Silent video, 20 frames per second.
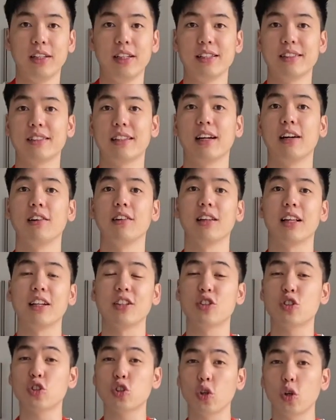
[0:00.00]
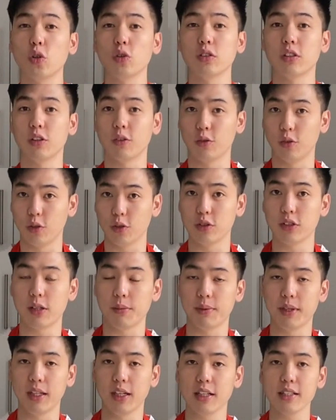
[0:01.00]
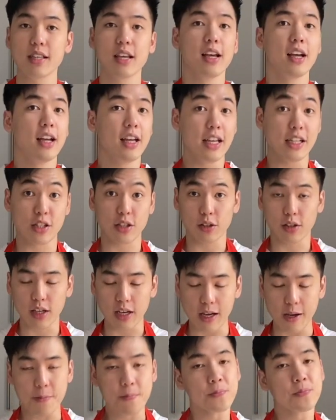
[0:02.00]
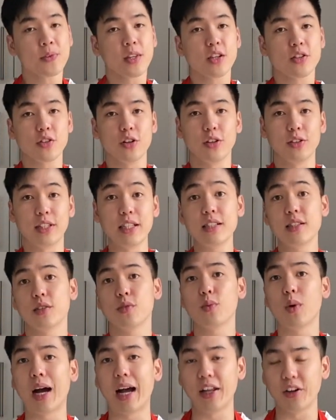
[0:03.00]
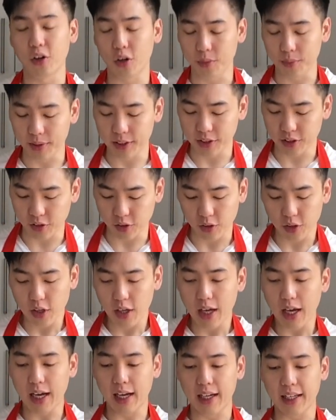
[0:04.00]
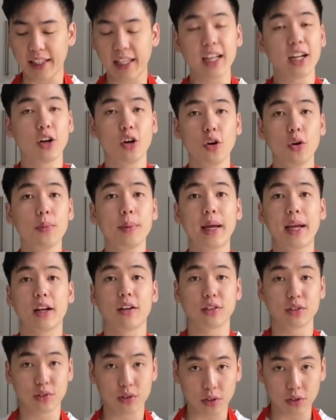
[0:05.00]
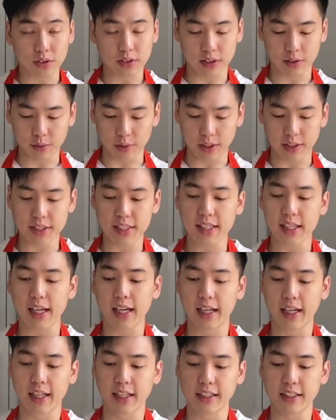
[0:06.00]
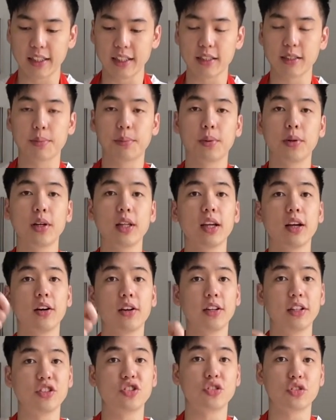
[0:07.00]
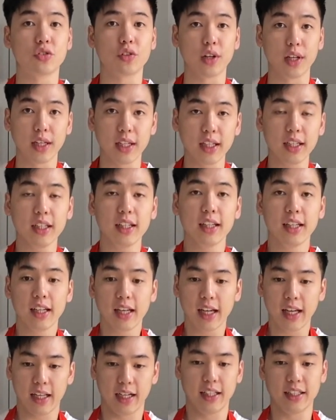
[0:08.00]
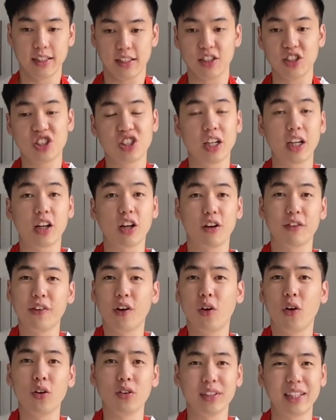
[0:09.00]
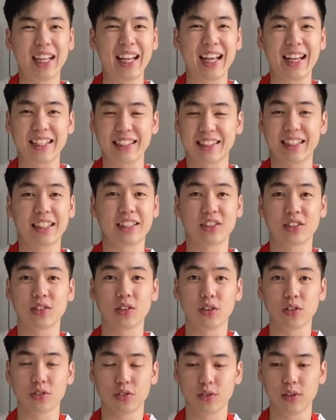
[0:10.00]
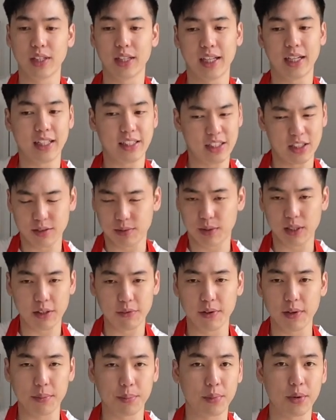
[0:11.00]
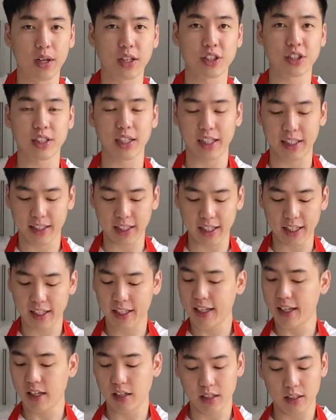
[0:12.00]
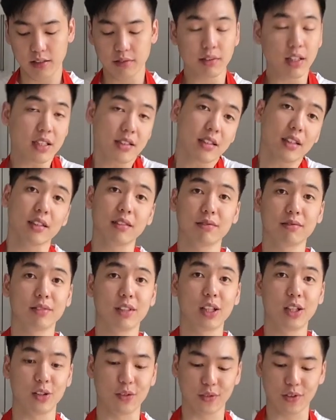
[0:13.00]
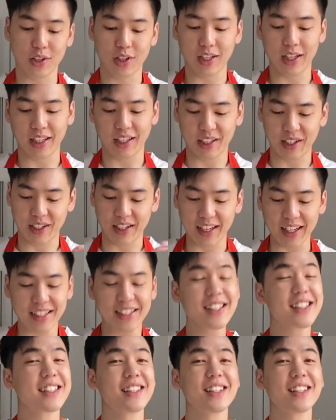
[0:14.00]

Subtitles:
there sell like salted roasted peanuts. It's okay. So this is what I normally do. I get a whole pack of salted ones and then just put it on a strainer and then just shake off all the excess salt to it and then just give it a brush like that, and then that's it, and you've got like a nice